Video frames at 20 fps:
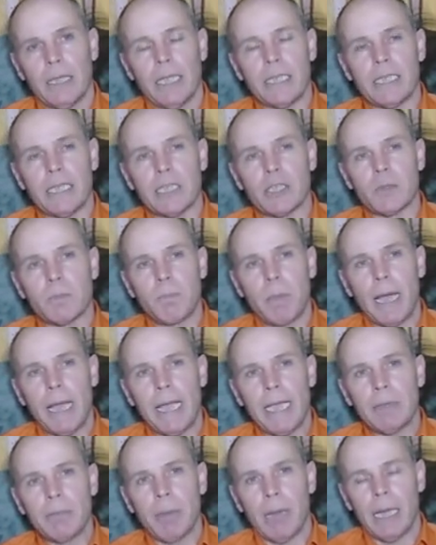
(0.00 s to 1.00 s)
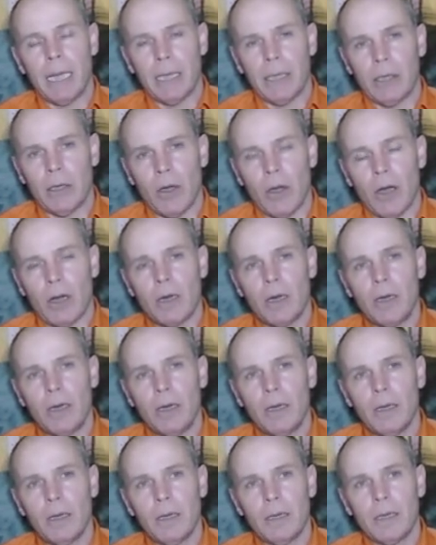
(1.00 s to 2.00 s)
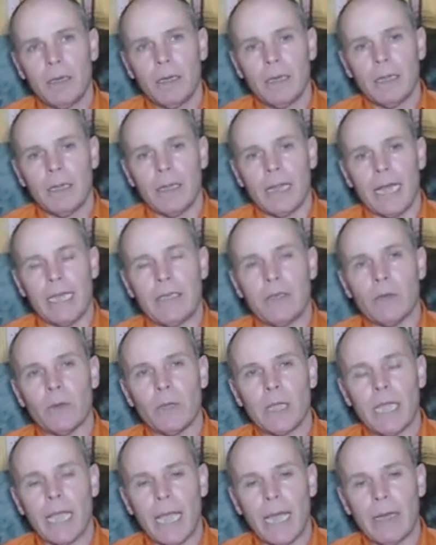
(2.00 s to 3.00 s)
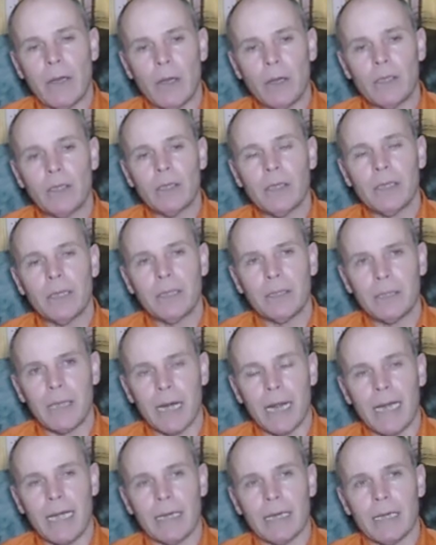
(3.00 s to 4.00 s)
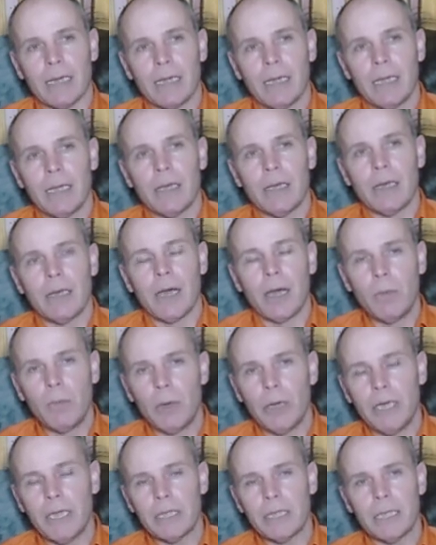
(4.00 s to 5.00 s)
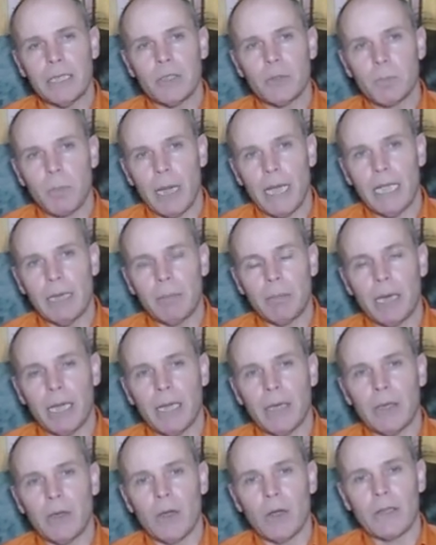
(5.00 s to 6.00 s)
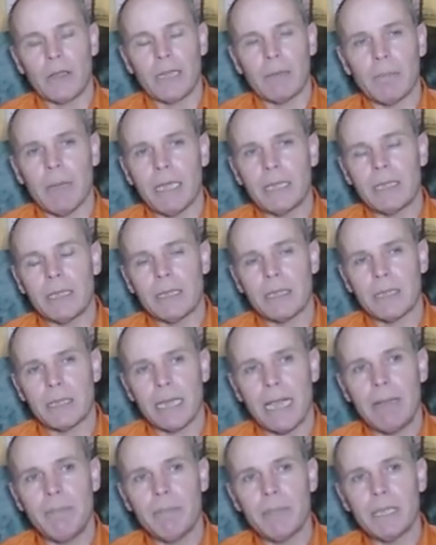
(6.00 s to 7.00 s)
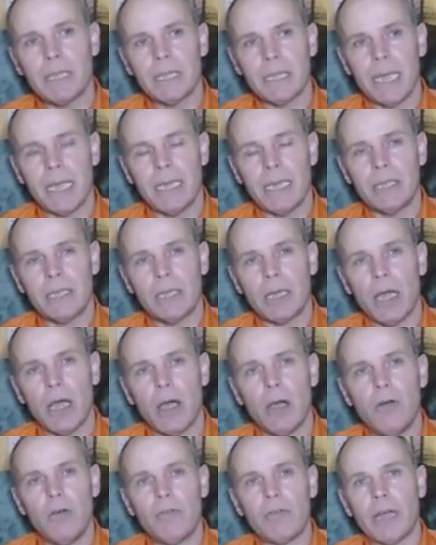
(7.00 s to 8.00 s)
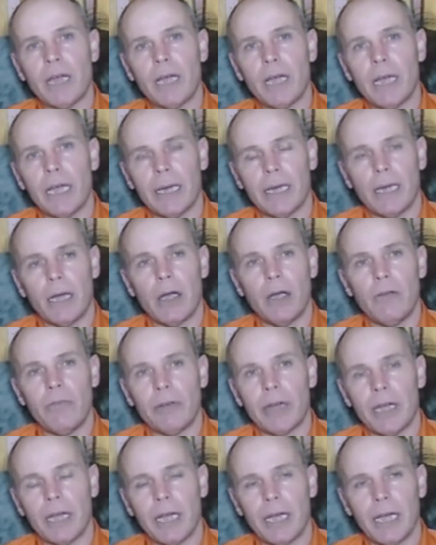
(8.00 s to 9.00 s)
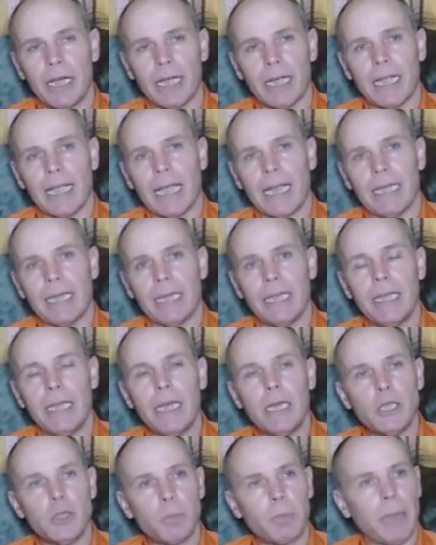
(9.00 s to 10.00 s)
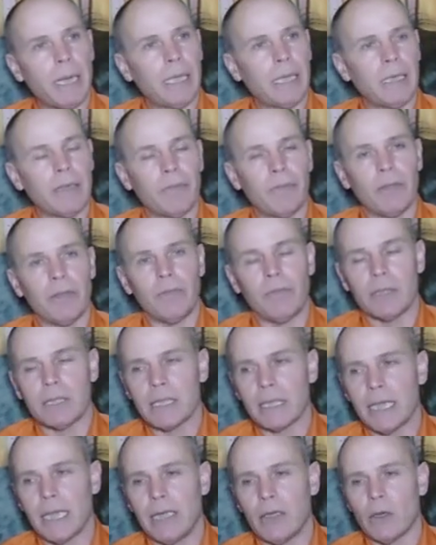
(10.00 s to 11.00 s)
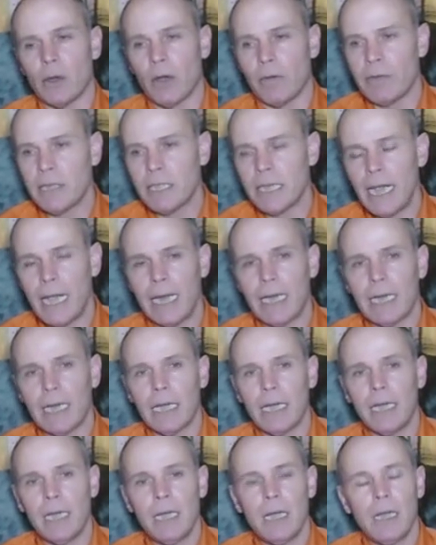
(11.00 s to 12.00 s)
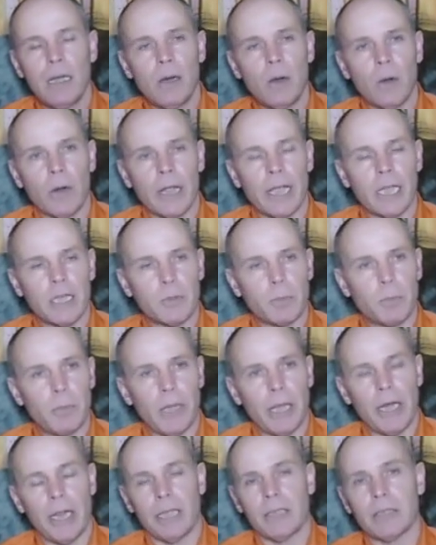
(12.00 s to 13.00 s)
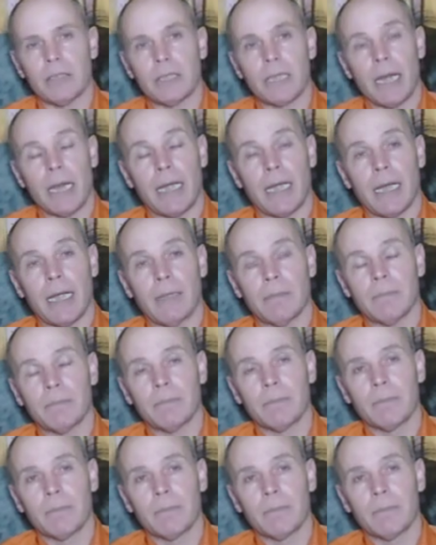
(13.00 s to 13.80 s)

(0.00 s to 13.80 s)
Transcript: is inspired by a dog that you cannot train. Nobody is inspired by a dog that makes the same mistakes over and over again, irrespective if it's a novice handler or an experienced trainer.